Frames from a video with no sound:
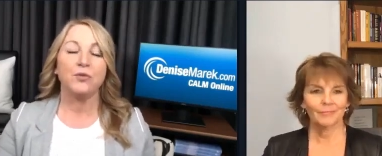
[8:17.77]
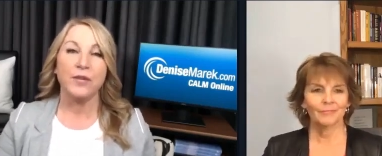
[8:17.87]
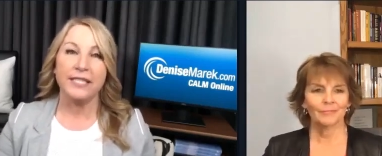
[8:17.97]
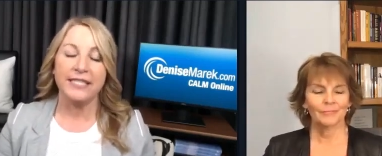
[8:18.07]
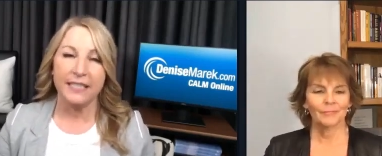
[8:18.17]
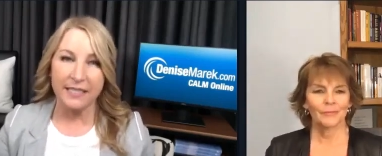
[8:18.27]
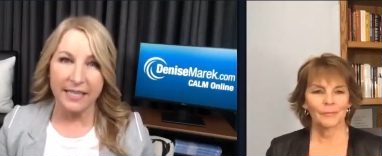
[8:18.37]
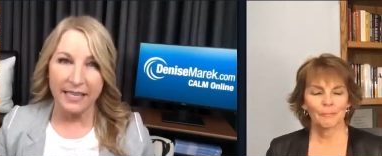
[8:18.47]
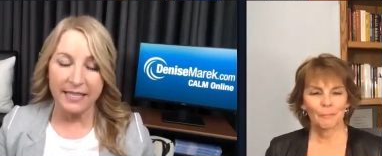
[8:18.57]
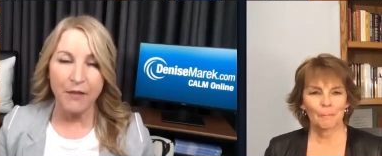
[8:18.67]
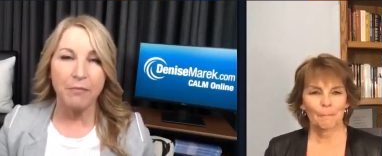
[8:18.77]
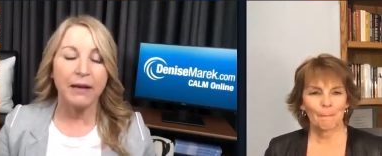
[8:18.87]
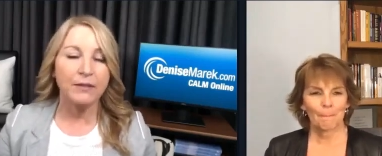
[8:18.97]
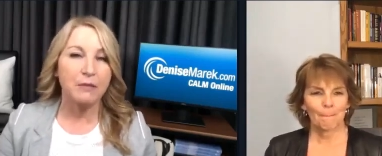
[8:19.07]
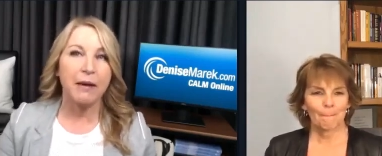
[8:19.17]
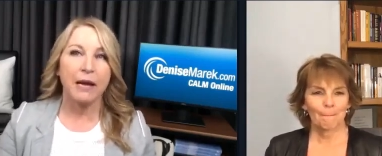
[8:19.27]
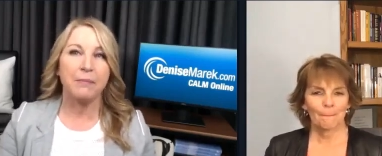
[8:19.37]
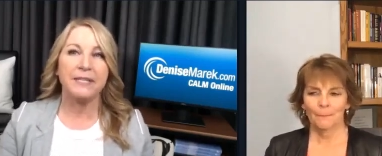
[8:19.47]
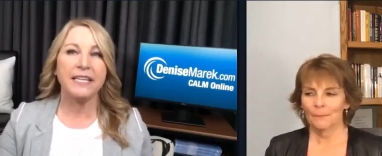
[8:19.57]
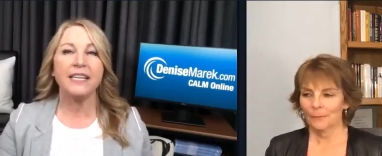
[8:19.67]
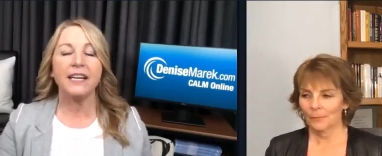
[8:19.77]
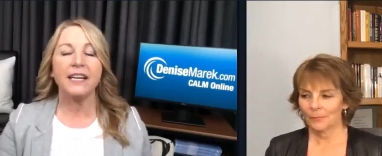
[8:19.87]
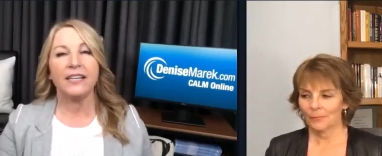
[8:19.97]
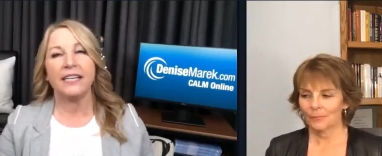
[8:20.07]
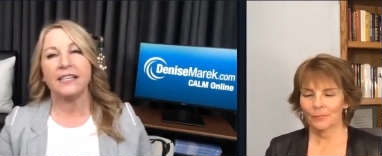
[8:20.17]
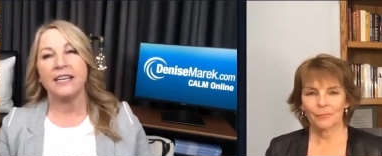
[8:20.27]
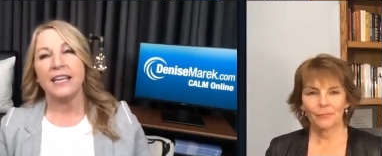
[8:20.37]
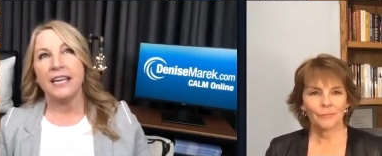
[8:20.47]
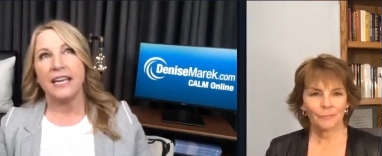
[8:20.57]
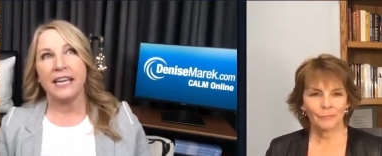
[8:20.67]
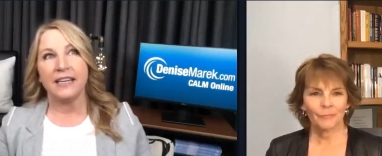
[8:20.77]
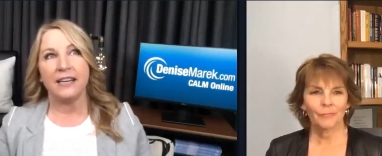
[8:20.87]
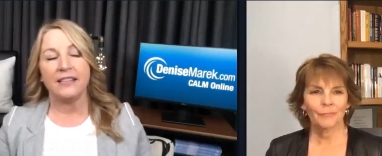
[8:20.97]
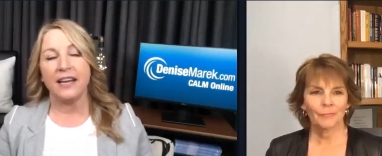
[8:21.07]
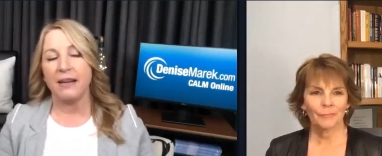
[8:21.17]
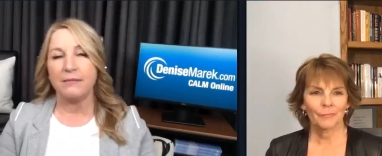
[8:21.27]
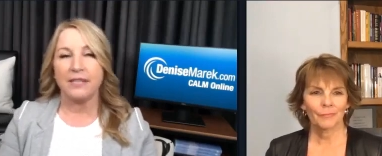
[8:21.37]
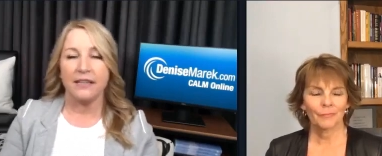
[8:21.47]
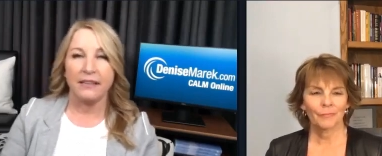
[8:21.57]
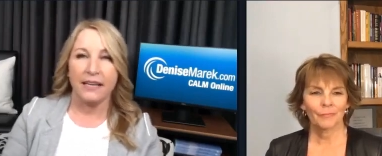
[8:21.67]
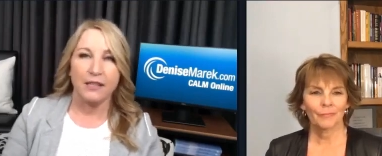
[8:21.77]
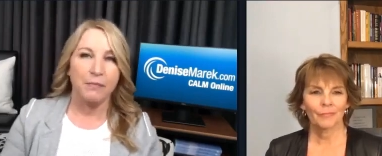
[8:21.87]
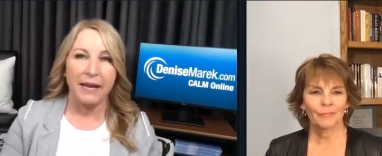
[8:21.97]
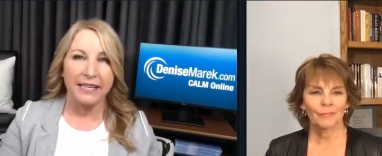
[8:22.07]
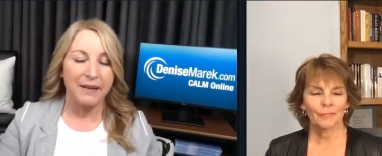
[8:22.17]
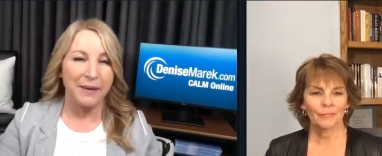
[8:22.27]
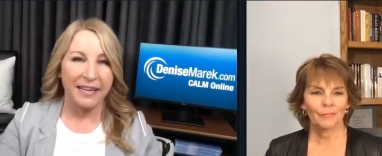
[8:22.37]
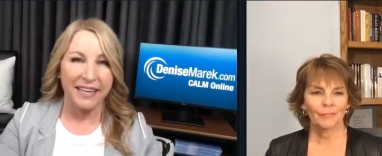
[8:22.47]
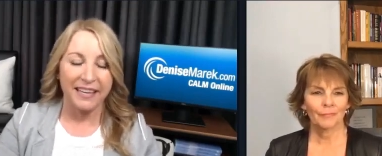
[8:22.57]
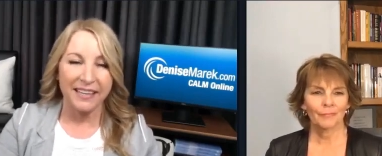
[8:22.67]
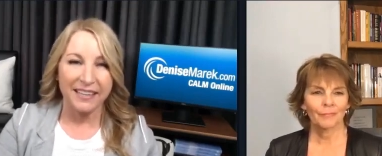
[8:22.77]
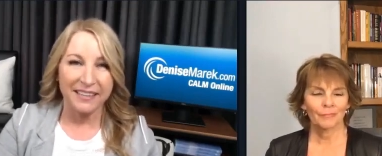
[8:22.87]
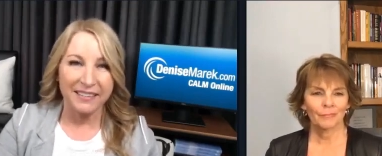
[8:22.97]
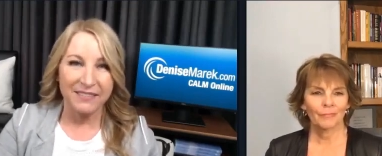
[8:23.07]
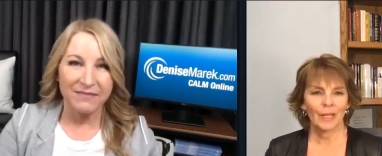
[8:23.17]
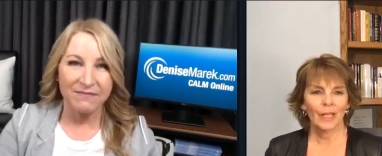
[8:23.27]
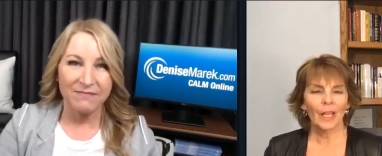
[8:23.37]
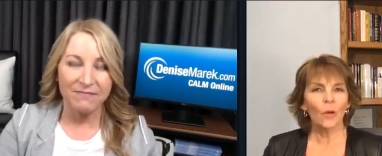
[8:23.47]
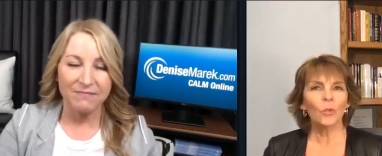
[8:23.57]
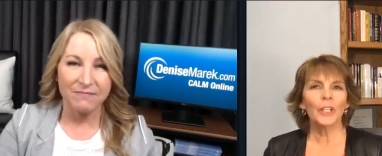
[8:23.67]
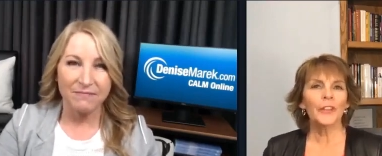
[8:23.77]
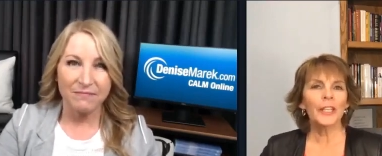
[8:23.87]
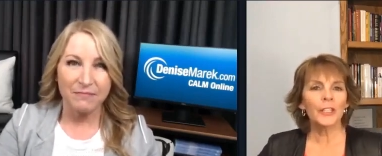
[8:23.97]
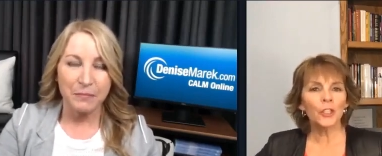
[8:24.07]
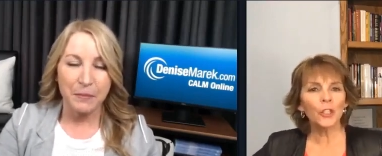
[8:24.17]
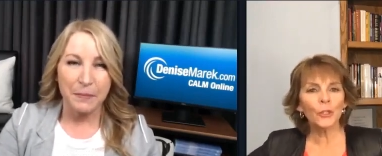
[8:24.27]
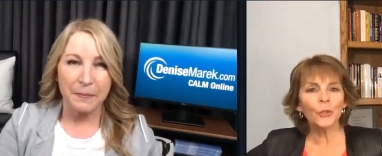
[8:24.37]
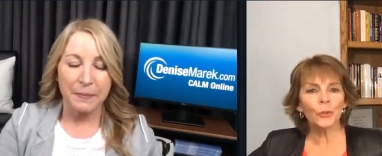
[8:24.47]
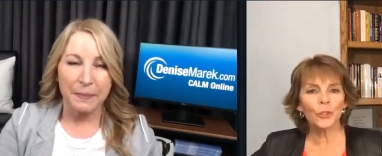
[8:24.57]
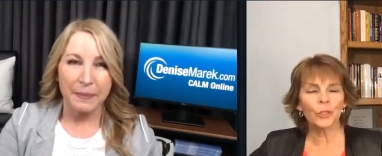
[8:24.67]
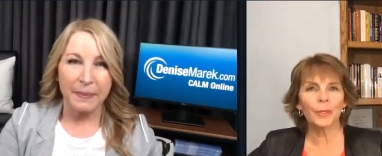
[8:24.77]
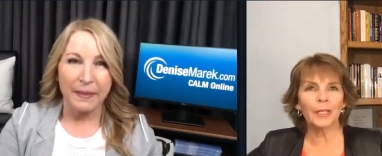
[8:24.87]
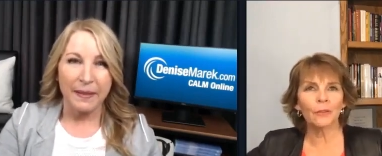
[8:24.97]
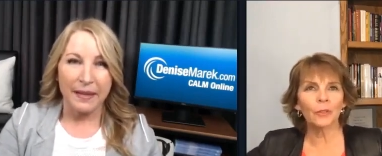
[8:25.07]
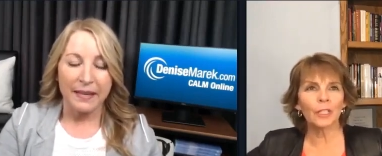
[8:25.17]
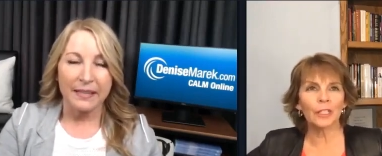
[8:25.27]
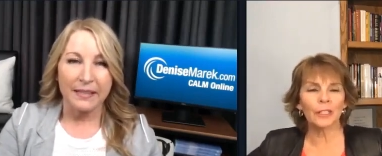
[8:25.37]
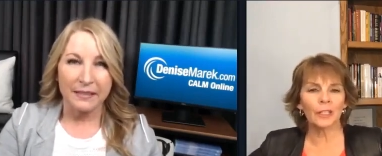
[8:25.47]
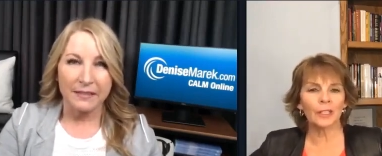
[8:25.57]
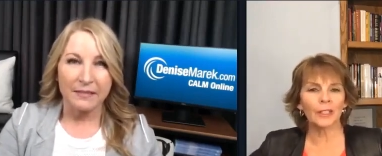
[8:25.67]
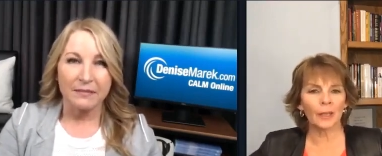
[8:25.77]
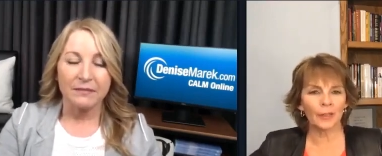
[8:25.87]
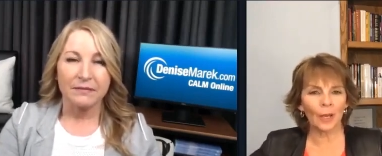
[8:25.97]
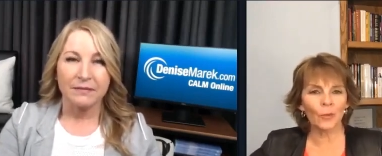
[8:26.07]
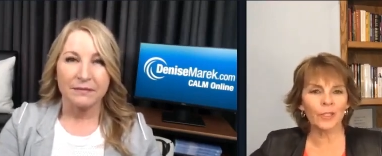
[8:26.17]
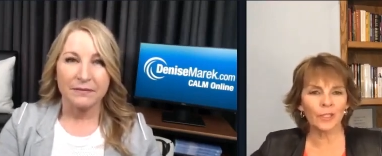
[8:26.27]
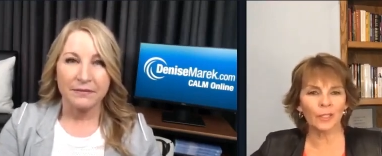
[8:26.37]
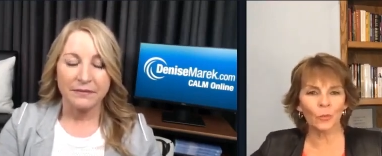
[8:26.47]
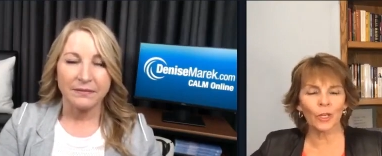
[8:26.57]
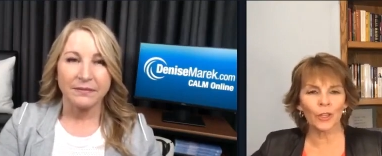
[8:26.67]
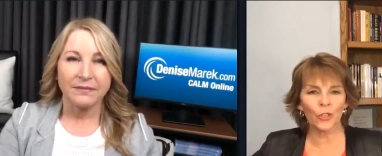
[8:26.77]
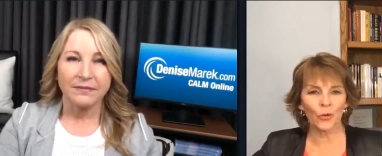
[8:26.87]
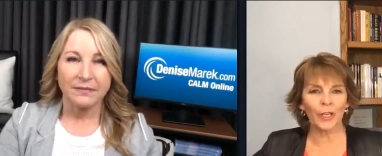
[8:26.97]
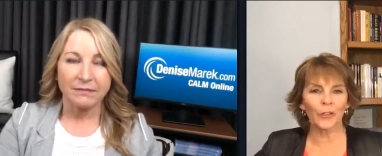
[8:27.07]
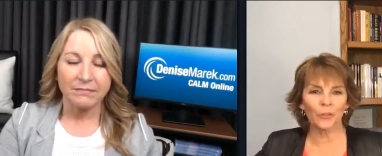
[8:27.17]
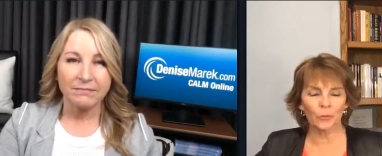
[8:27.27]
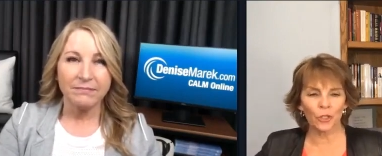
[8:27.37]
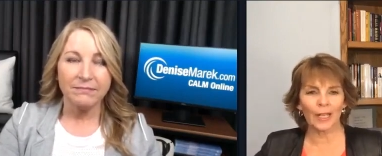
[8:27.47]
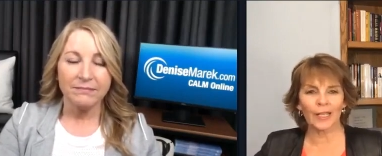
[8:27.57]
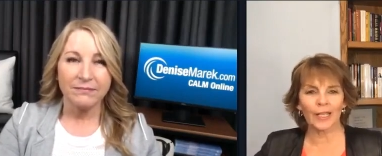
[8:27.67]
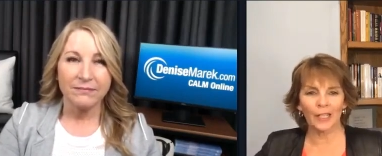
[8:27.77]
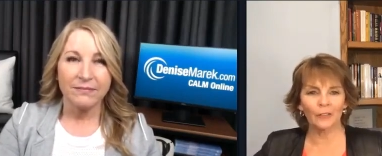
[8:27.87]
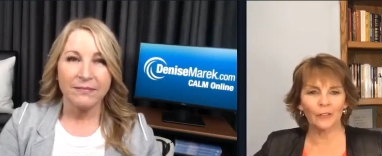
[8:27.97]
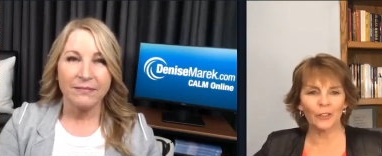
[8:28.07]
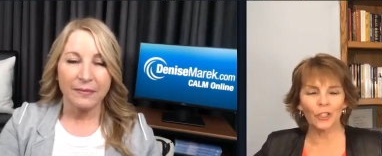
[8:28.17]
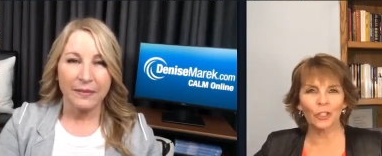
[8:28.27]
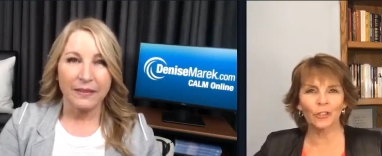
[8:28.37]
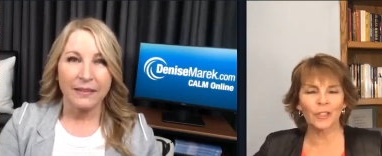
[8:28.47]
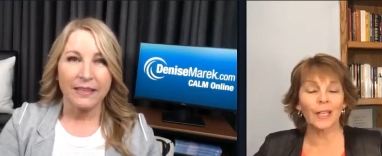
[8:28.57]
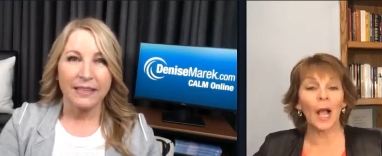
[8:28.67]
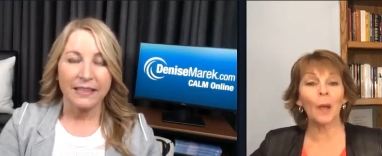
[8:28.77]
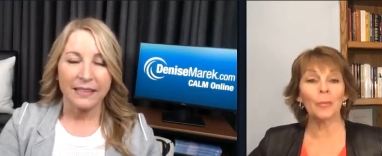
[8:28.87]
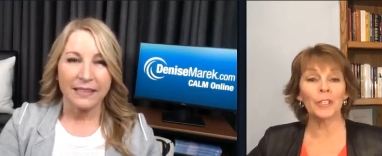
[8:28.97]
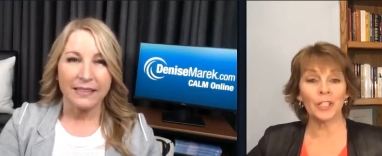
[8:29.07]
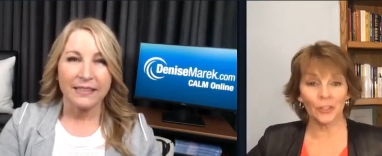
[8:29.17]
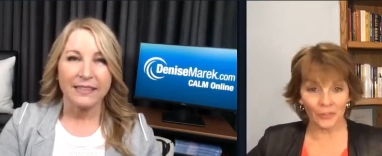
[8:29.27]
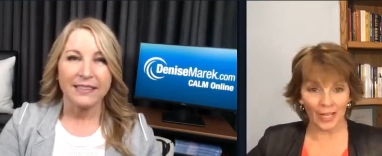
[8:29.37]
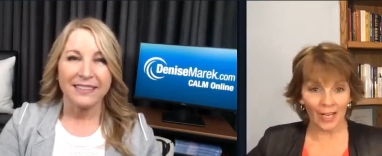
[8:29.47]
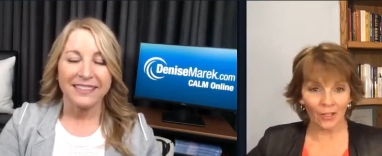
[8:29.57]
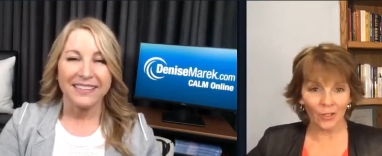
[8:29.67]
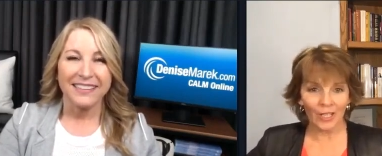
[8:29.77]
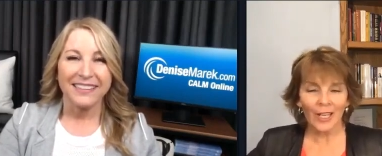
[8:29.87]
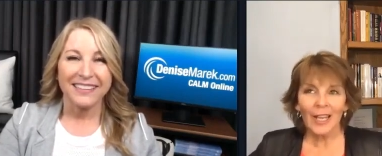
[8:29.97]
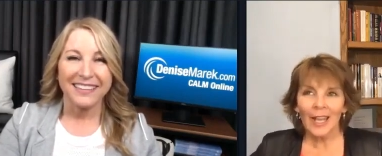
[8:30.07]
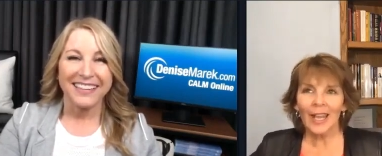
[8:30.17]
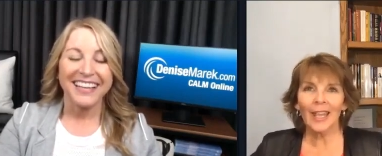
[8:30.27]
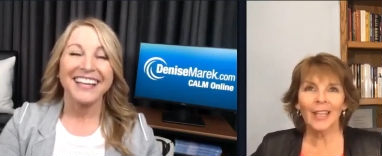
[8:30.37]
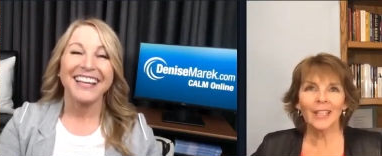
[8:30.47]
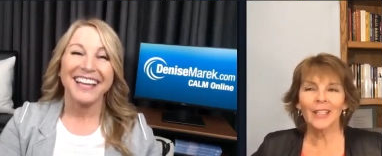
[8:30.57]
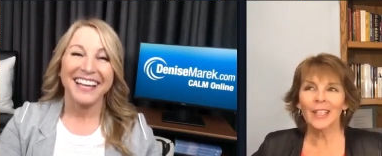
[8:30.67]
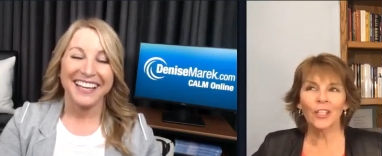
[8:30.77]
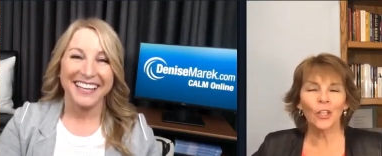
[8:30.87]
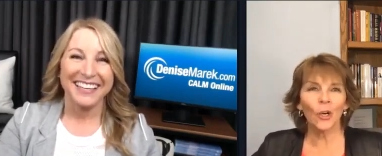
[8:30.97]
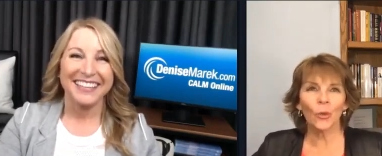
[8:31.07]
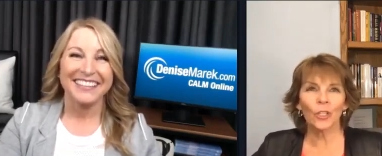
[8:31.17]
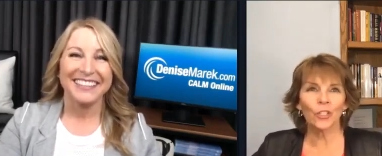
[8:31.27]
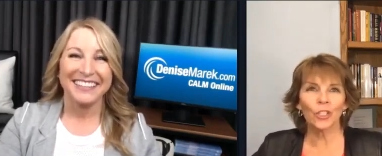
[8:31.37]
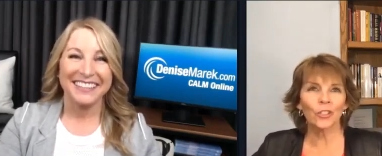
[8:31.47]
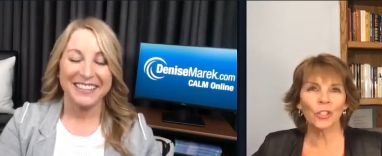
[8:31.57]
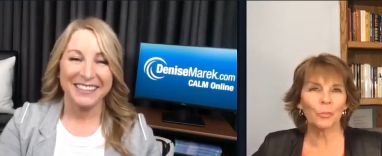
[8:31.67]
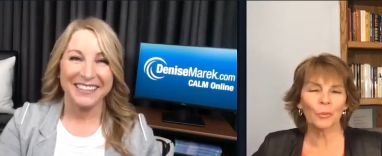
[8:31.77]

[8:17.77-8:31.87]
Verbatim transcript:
Speaker 1: comes to resilience and bouncing back, particularly in, in times like the pandemic? Well, I think it's huge. I mean, really, uh, that, that was uh, one of the trainers from Jack Canfield. She used to say up until now. And, you know, she's